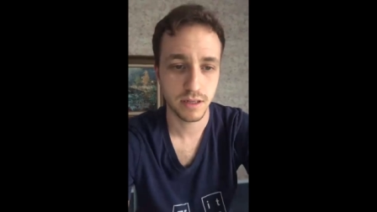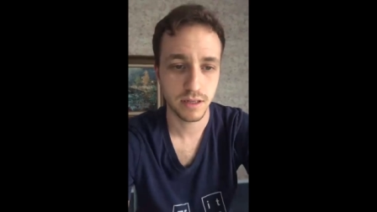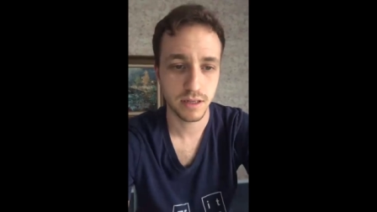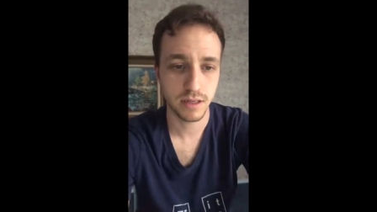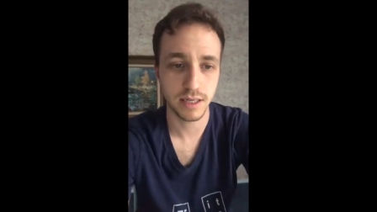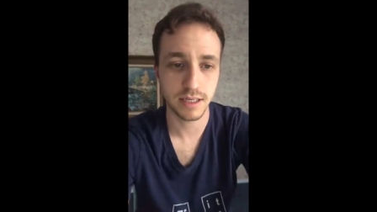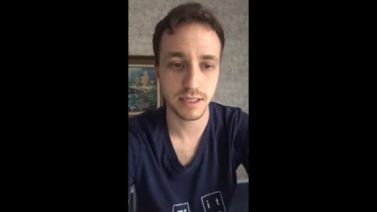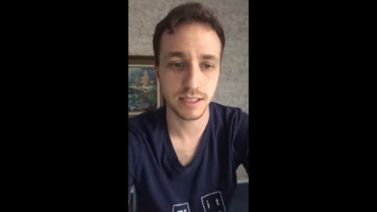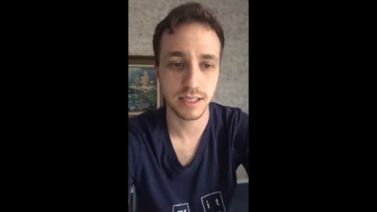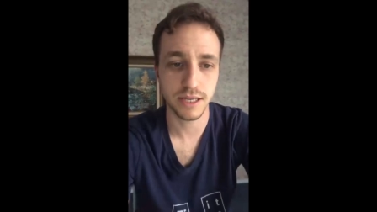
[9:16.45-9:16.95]

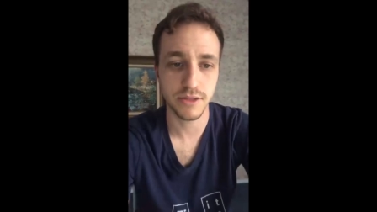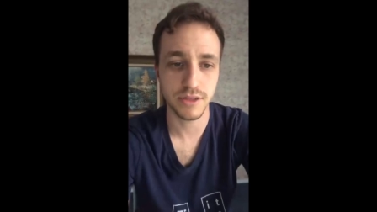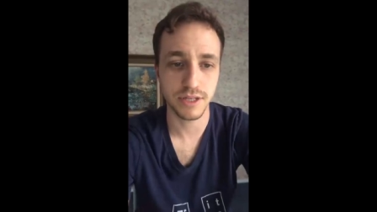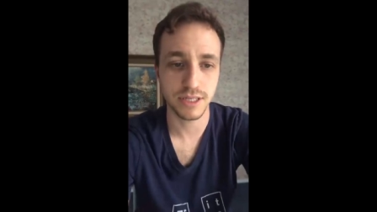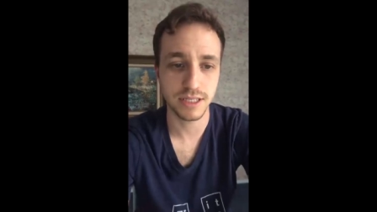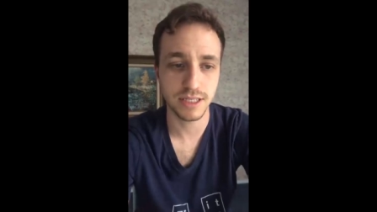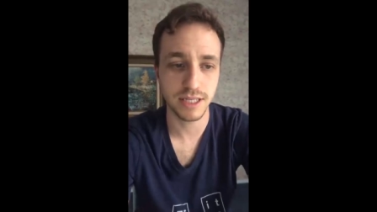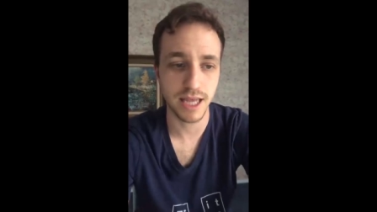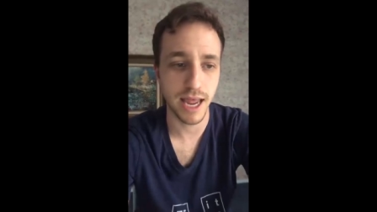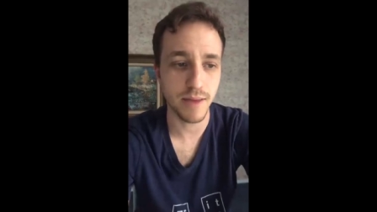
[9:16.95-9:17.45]
And he said, The
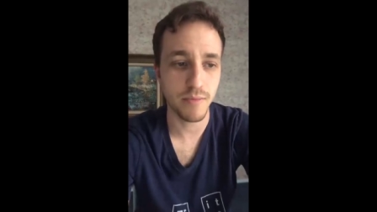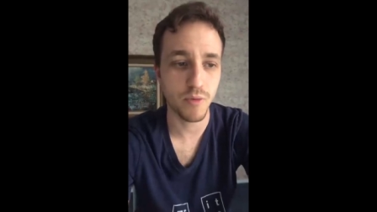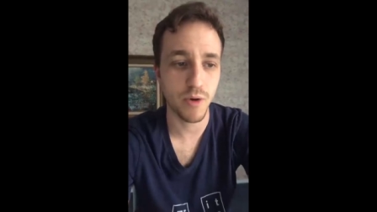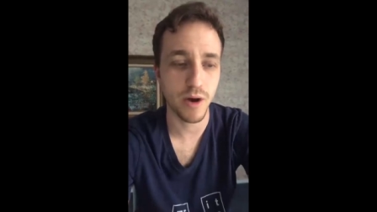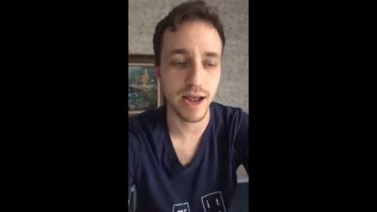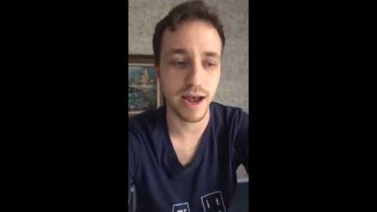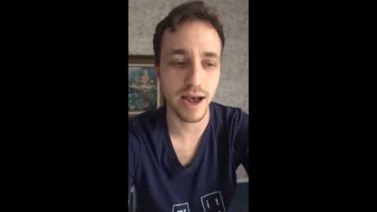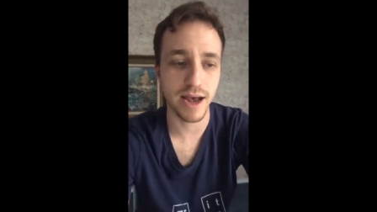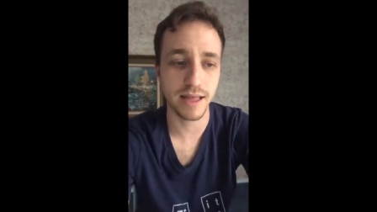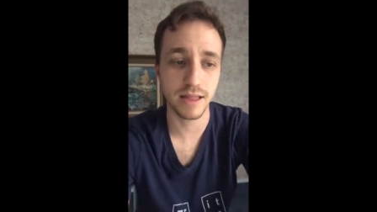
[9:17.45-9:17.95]
same
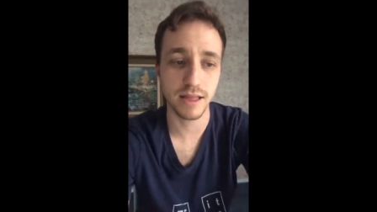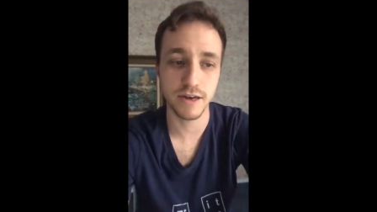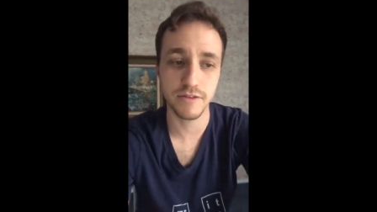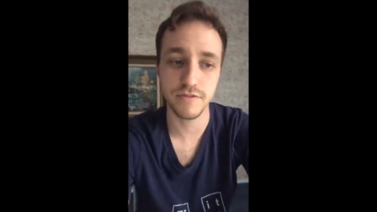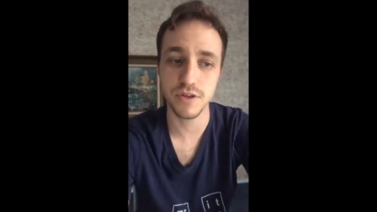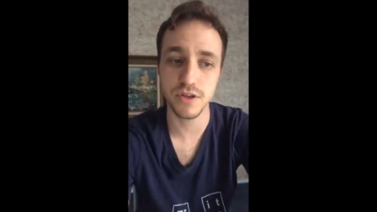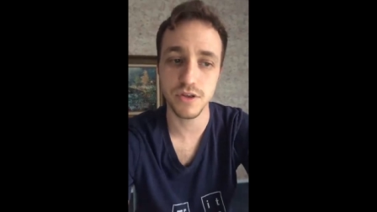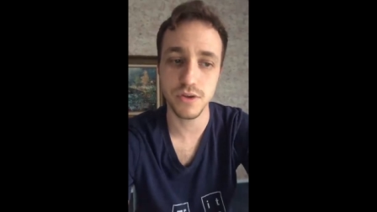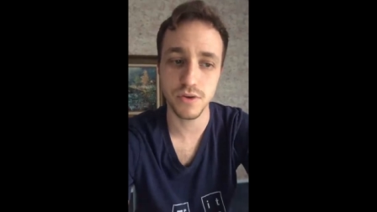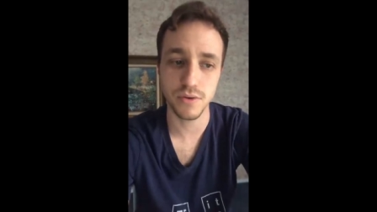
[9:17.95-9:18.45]
way I love
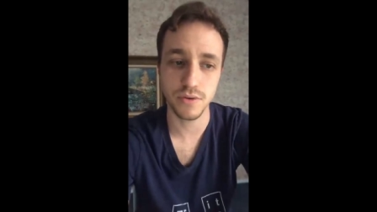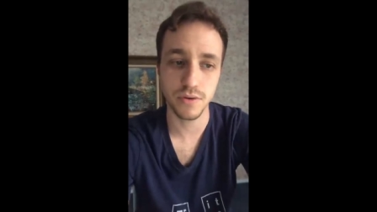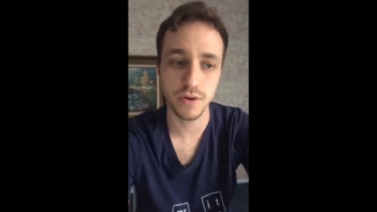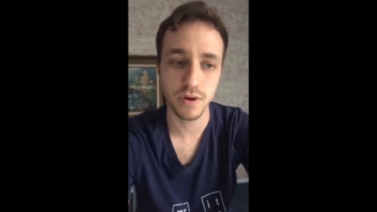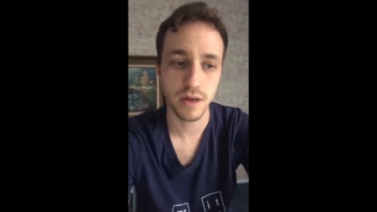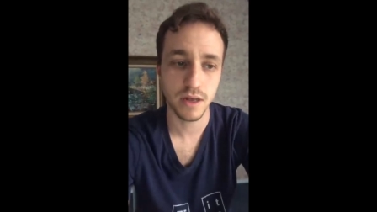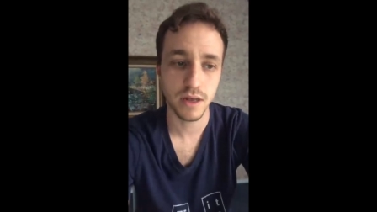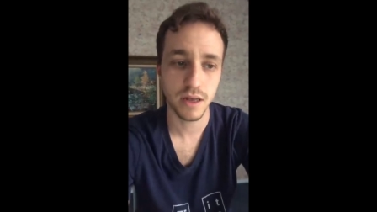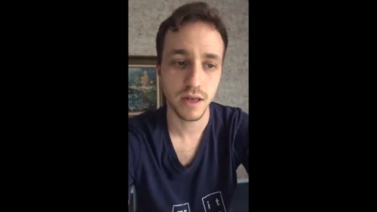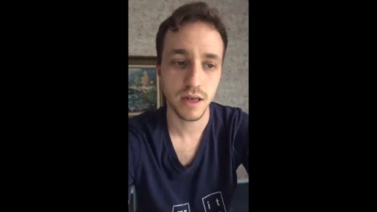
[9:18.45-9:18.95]
you,
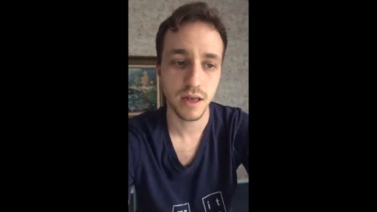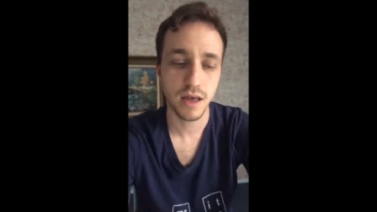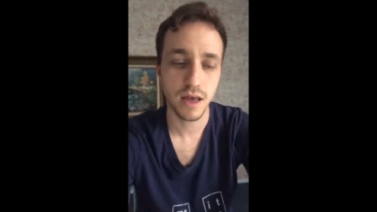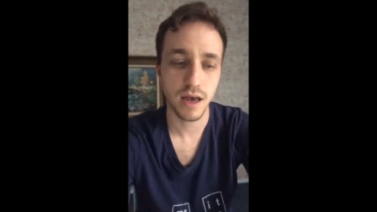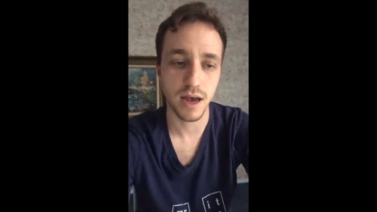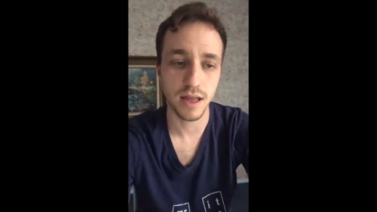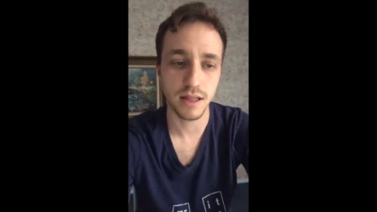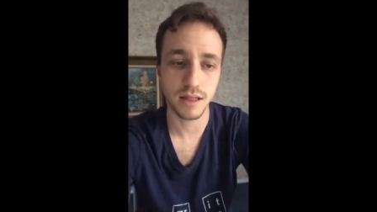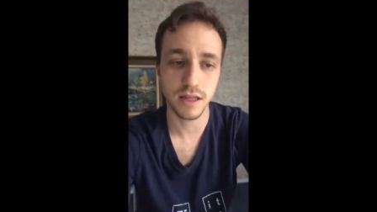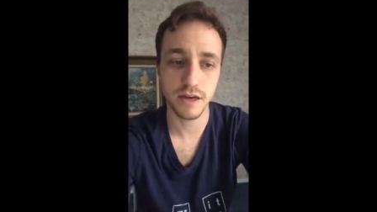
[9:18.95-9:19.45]

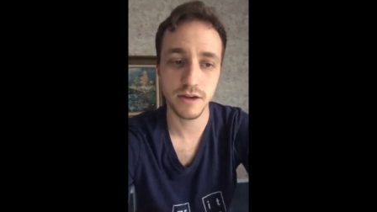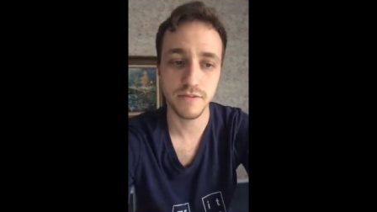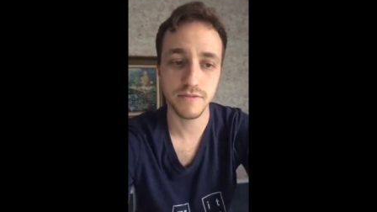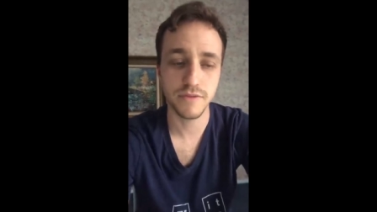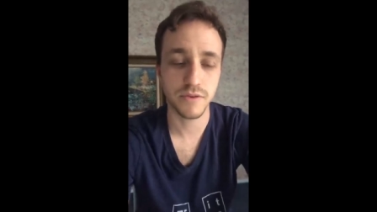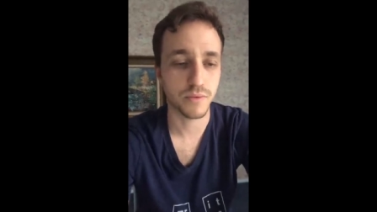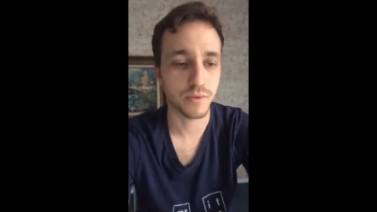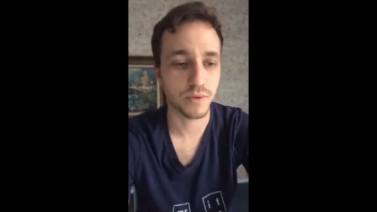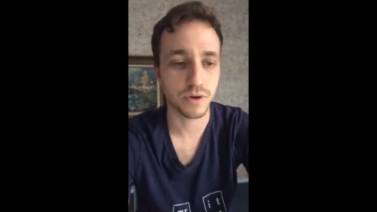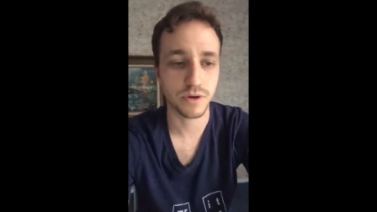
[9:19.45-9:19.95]
I love
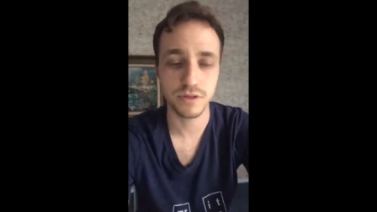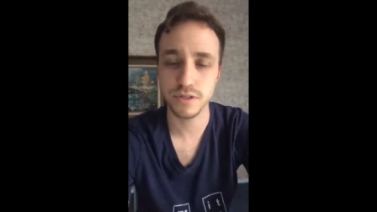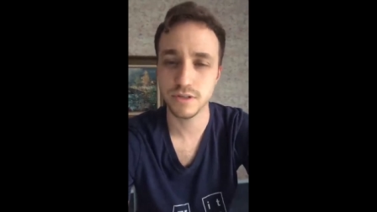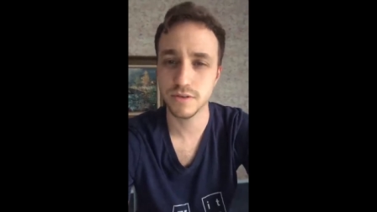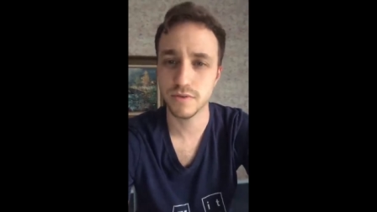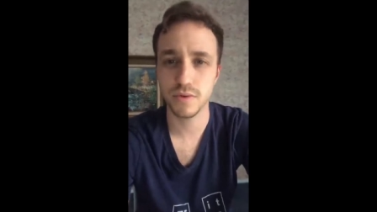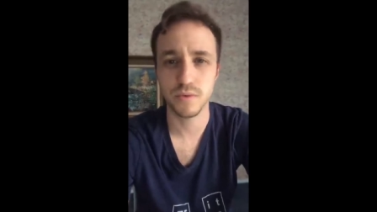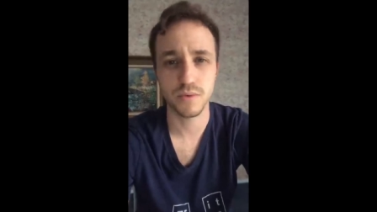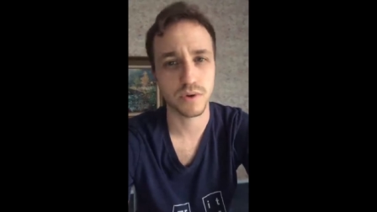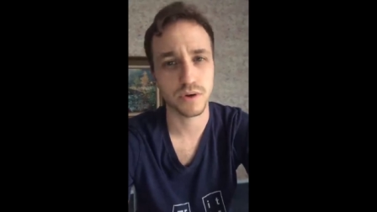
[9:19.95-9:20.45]
the worst of
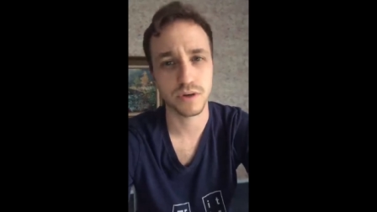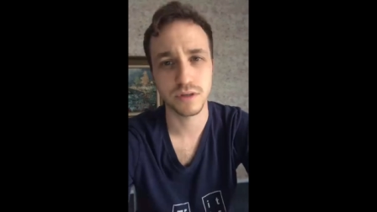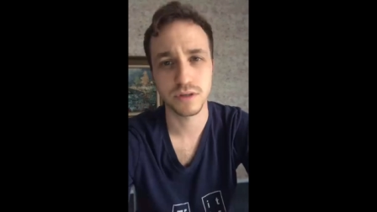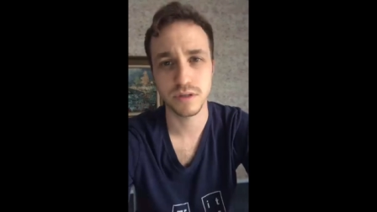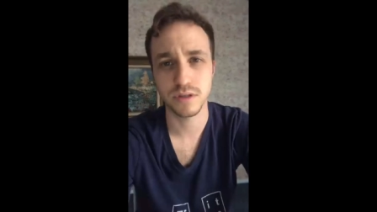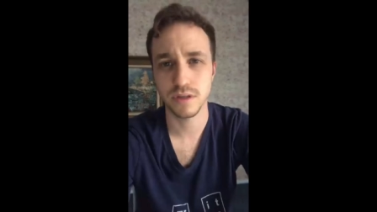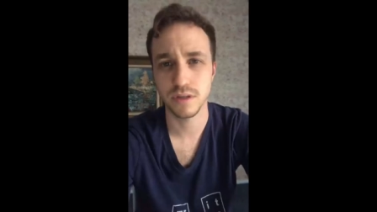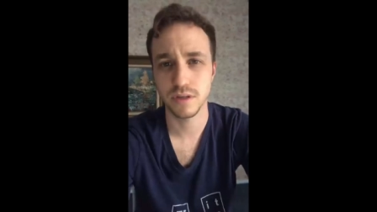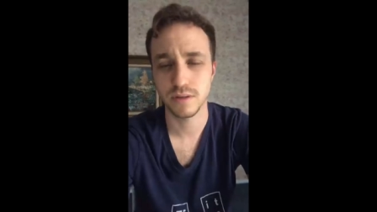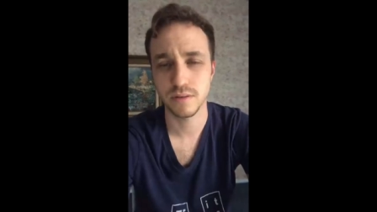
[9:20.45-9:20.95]
the
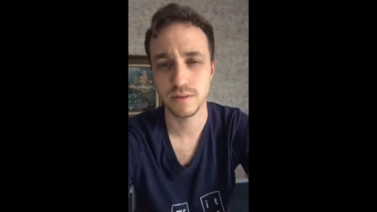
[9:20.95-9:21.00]
worst.